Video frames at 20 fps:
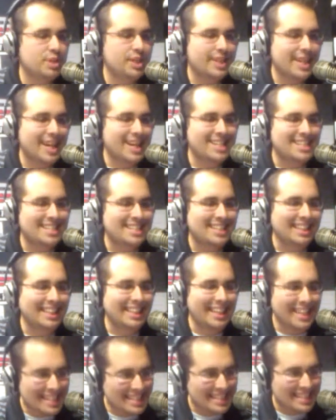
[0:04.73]
Today's
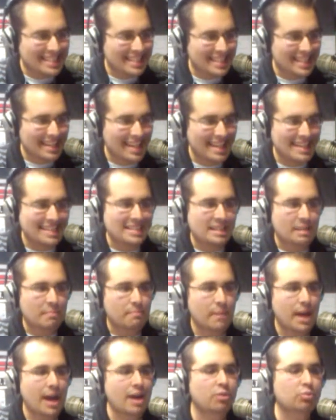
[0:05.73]
list is the
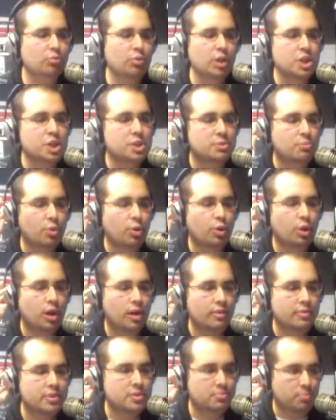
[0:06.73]
Mount Rushmore
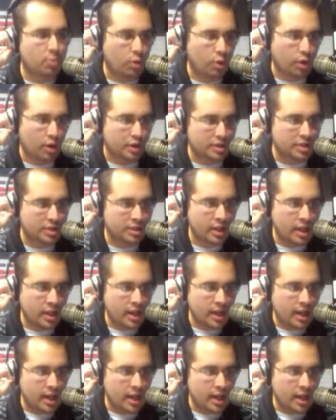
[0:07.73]
of sports.